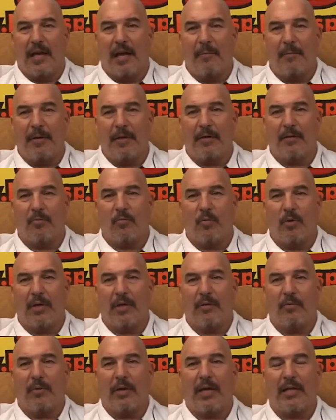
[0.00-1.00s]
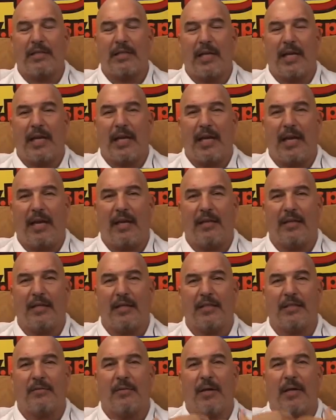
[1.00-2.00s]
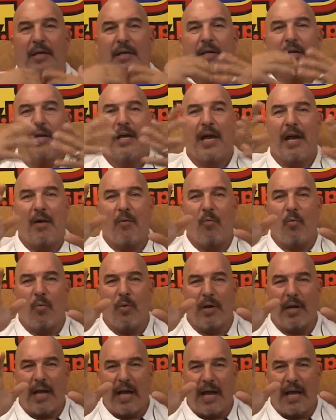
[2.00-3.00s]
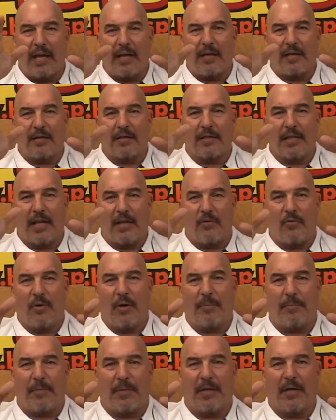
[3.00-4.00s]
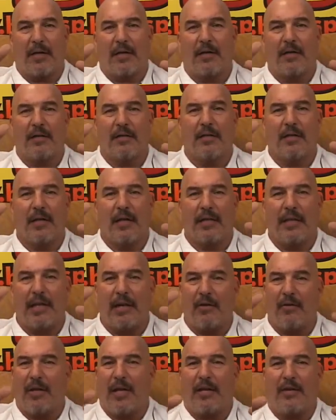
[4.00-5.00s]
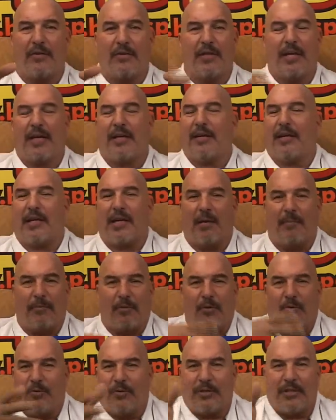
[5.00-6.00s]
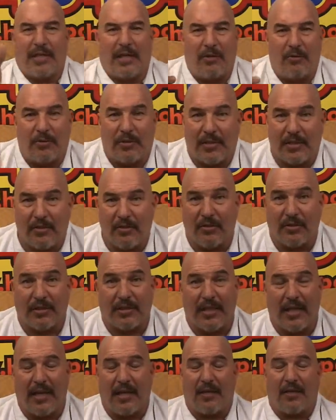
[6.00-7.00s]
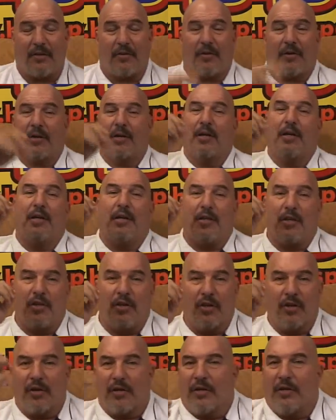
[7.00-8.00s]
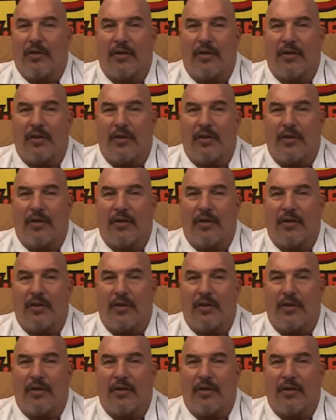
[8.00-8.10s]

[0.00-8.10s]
I mean, when when I say heat, it's like when I take you up there and they don't like you, they're not going to come to you and say you you stink or you're